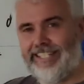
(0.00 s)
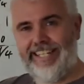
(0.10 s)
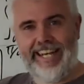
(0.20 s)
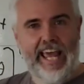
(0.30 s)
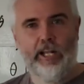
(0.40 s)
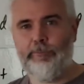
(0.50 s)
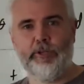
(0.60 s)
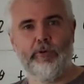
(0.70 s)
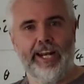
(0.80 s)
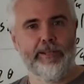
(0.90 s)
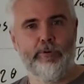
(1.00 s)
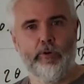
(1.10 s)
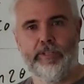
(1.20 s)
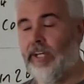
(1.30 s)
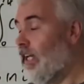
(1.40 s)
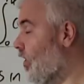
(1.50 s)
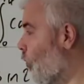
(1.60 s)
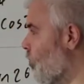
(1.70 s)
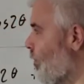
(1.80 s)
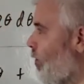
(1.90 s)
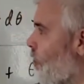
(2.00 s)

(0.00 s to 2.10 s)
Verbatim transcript: they didn't help you at any point. There was about